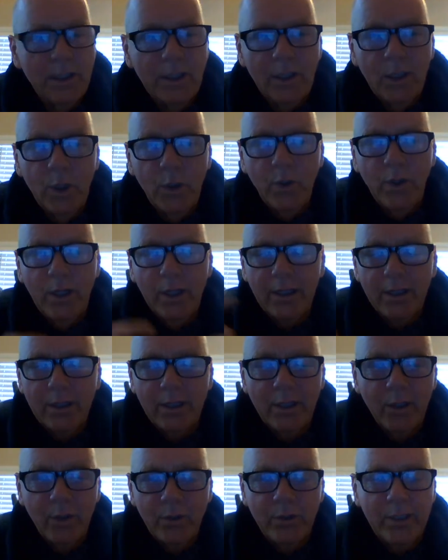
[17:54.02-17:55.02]
No nothing.
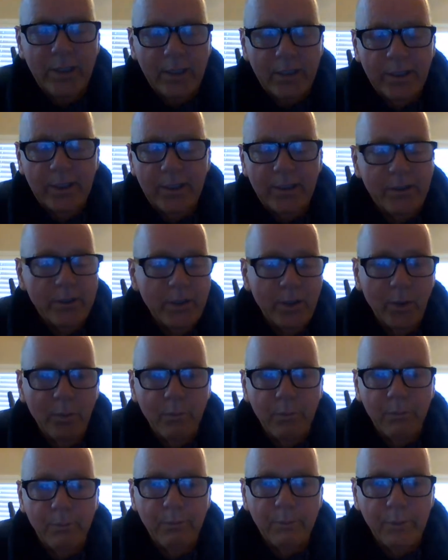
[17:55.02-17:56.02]
No technology. No
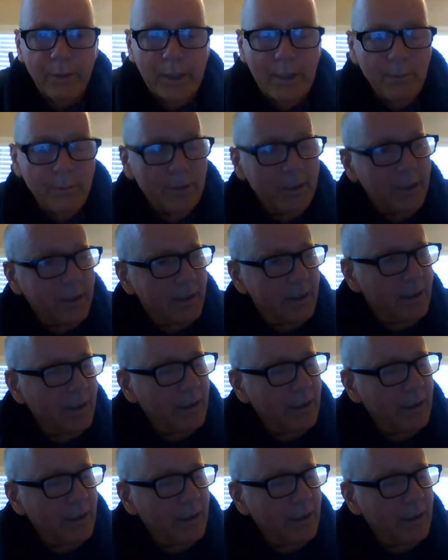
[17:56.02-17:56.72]
bleeping.